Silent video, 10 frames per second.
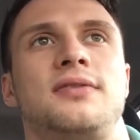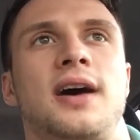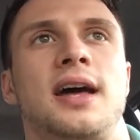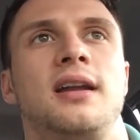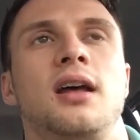
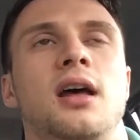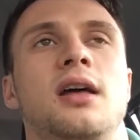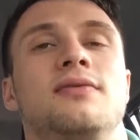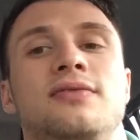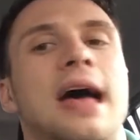fat,
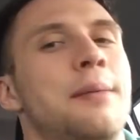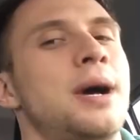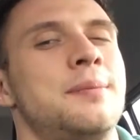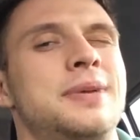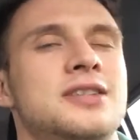that
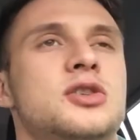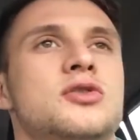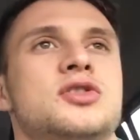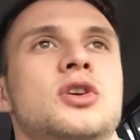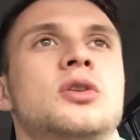might be too
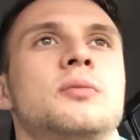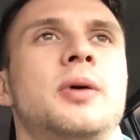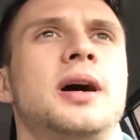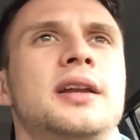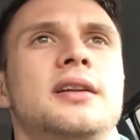soon,
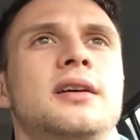but